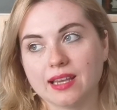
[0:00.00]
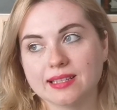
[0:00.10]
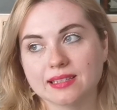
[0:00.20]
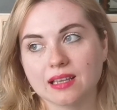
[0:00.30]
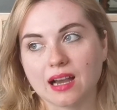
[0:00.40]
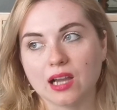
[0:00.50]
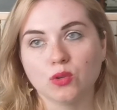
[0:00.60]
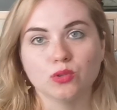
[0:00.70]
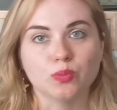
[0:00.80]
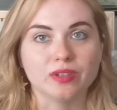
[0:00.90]
Yes,
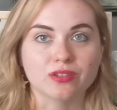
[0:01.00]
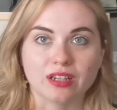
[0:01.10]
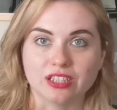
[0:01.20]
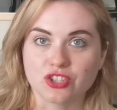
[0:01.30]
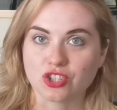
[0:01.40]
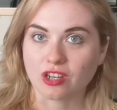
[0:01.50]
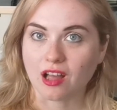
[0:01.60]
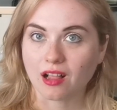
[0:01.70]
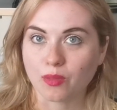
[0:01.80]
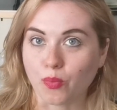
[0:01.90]
I could be
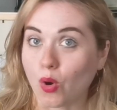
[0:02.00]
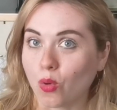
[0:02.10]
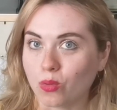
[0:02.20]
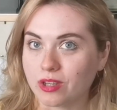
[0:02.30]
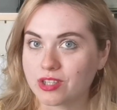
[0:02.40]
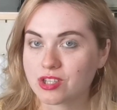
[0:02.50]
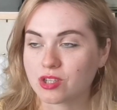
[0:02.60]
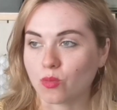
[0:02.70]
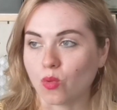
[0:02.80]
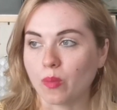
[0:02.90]
traditional
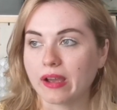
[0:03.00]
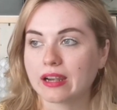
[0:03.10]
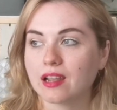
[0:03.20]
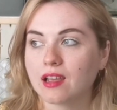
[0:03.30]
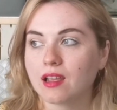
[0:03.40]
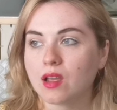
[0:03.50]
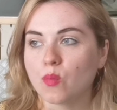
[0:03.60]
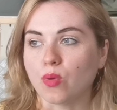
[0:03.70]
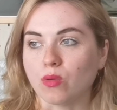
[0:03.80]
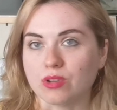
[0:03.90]
Polish woman,
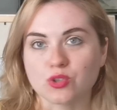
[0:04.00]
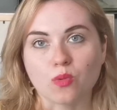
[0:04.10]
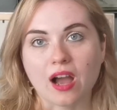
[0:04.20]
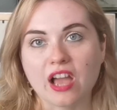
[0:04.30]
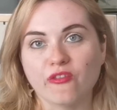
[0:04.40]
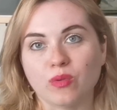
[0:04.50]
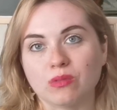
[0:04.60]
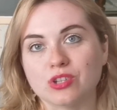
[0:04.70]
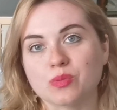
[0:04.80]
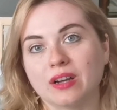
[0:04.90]
Polish wife,
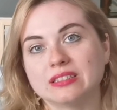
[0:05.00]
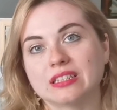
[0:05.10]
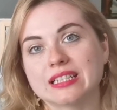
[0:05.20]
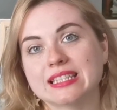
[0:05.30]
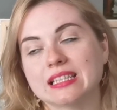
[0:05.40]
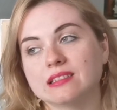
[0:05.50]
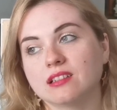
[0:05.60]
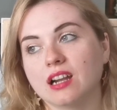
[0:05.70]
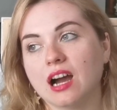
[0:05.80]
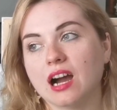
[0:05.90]
Polish mother,
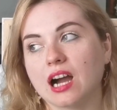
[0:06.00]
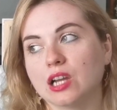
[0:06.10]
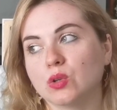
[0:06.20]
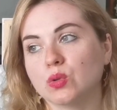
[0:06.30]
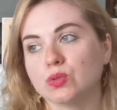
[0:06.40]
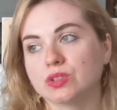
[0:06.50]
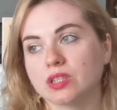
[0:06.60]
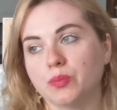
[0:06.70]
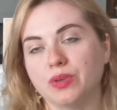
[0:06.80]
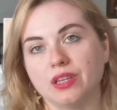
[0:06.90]
etc. I could
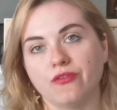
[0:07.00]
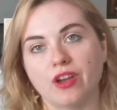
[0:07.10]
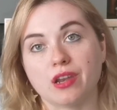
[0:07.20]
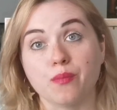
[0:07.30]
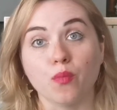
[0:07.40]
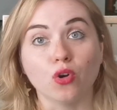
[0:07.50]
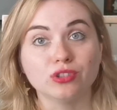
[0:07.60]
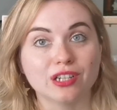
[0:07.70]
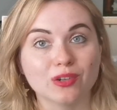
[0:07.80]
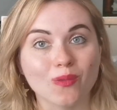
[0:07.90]
be very
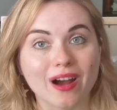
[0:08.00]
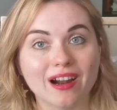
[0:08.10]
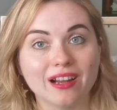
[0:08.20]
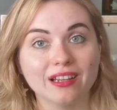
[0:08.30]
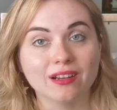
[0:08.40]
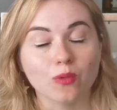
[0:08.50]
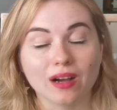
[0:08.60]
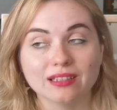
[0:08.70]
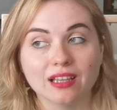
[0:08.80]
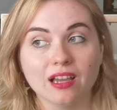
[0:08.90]
modern
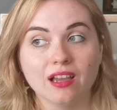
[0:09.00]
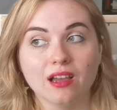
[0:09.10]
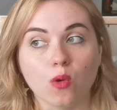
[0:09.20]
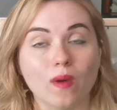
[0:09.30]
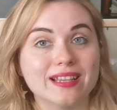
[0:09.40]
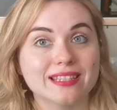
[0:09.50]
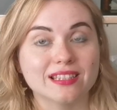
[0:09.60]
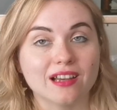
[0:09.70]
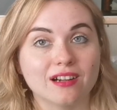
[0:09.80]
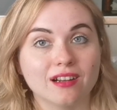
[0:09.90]
one,
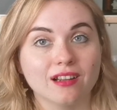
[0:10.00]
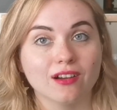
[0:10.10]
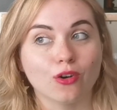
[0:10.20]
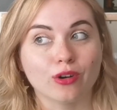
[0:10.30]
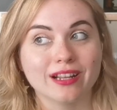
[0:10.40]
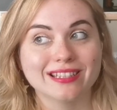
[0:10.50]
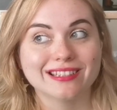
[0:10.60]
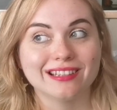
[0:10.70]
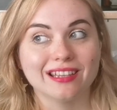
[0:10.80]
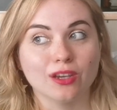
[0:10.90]
Western.
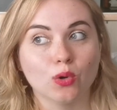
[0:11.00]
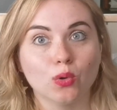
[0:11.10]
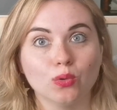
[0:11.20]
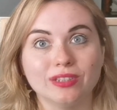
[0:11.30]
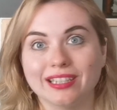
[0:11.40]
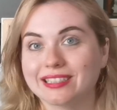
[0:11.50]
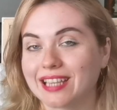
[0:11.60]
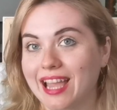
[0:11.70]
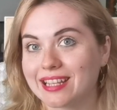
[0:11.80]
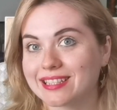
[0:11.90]
Honestly, who
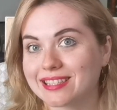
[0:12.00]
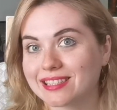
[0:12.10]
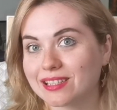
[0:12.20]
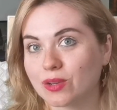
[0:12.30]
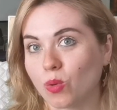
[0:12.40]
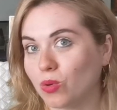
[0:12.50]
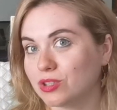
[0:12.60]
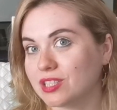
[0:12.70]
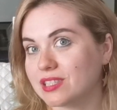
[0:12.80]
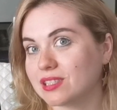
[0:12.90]
dictates
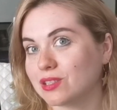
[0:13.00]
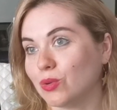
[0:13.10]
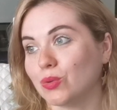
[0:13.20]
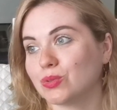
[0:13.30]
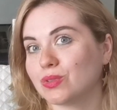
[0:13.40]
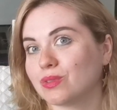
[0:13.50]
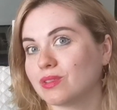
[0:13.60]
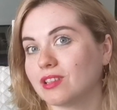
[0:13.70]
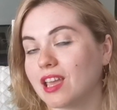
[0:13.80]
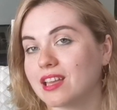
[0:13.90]
what is good?
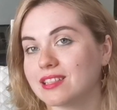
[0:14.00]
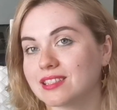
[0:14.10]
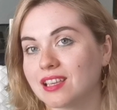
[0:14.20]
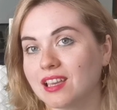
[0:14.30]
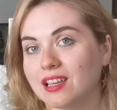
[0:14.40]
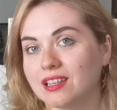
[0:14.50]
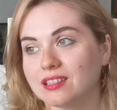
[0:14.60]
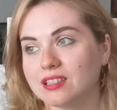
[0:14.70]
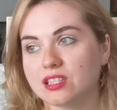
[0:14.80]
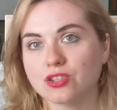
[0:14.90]
Yes,
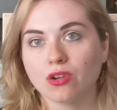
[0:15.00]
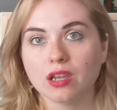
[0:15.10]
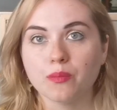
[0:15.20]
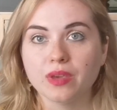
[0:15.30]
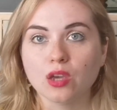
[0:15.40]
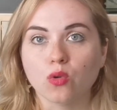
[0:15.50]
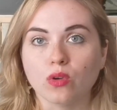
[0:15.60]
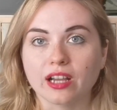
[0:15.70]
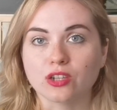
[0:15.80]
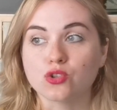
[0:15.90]
this is only me
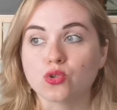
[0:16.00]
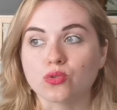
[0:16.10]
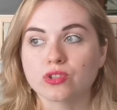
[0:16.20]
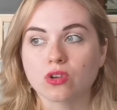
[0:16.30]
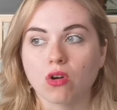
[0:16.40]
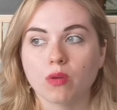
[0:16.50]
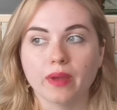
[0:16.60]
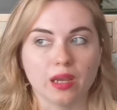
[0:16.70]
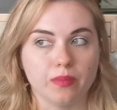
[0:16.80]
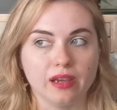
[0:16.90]
who can choose. Or
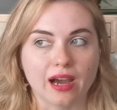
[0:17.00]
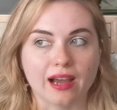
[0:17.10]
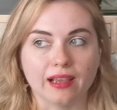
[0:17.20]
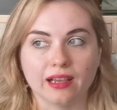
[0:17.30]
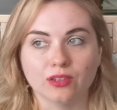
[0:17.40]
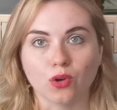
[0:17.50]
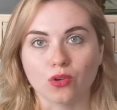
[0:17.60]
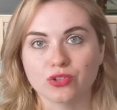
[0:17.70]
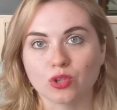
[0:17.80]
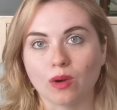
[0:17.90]
maybe I can
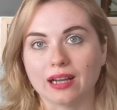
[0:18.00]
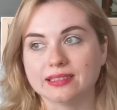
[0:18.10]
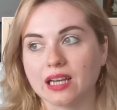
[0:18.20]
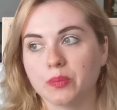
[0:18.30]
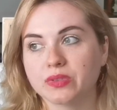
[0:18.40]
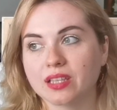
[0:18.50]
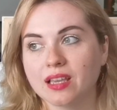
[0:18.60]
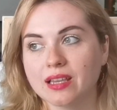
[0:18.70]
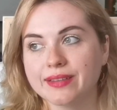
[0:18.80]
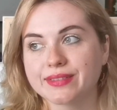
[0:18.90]
also adapt
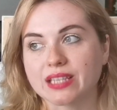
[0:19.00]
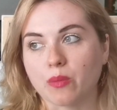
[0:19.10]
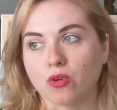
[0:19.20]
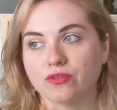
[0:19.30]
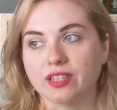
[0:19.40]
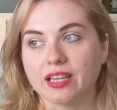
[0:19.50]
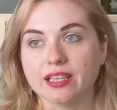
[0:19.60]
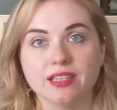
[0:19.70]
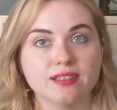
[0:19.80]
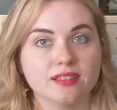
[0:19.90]
some of
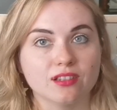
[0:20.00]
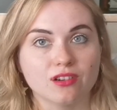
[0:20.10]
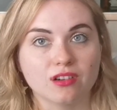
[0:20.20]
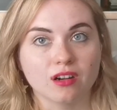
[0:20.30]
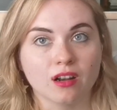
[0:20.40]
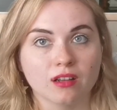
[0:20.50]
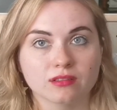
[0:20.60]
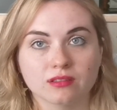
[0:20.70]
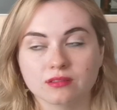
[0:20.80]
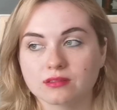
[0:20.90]
the
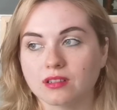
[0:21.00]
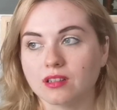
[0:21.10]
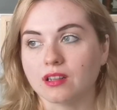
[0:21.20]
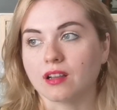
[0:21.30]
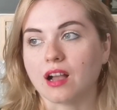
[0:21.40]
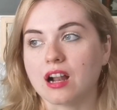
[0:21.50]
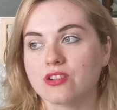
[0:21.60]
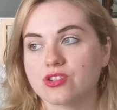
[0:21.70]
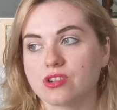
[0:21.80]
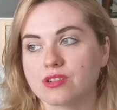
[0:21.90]
Eastern
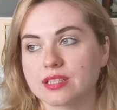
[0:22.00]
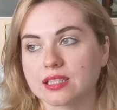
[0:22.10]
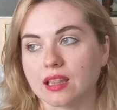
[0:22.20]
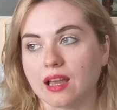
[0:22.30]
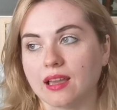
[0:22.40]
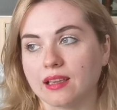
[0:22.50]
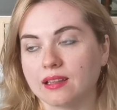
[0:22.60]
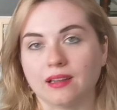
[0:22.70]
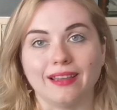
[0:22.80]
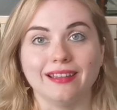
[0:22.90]
cultures,
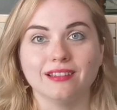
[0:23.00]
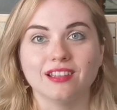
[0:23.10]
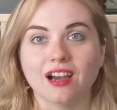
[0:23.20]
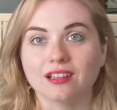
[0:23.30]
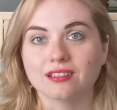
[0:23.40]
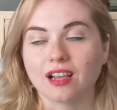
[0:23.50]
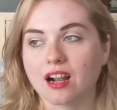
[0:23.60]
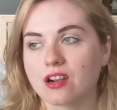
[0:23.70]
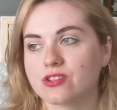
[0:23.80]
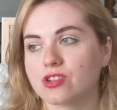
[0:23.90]
like Indian
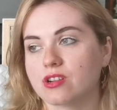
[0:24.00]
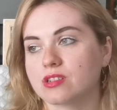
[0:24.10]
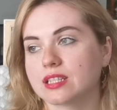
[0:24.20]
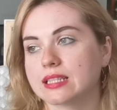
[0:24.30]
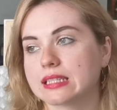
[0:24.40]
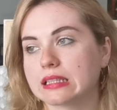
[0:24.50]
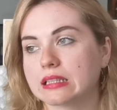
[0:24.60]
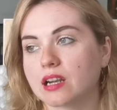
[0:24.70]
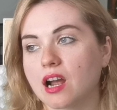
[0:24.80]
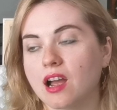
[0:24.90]
cultures,
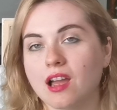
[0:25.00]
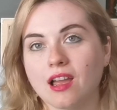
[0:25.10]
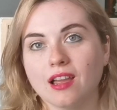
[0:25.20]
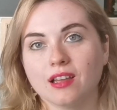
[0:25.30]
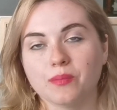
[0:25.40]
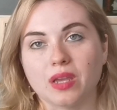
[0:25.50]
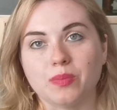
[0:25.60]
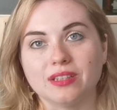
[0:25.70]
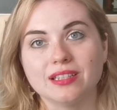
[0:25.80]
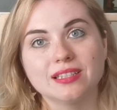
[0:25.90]
etc.
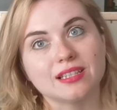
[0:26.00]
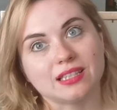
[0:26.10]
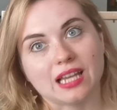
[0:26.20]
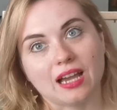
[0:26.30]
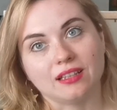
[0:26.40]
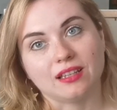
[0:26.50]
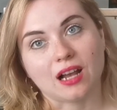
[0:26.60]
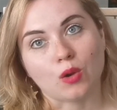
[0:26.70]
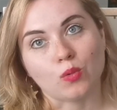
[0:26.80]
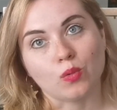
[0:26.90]
Maybe this is the
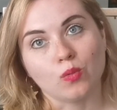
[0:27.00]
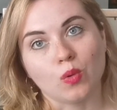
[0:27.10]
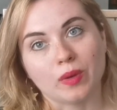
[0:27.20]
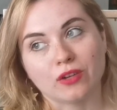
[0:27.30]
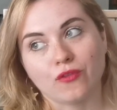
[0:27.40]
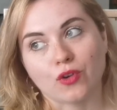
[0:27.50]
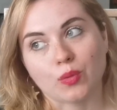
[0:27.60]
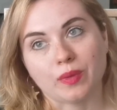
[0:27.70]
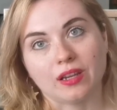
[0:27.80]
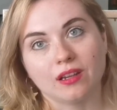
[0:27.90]
ideal woman
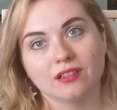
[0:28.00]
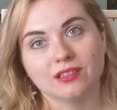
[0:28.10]
for me.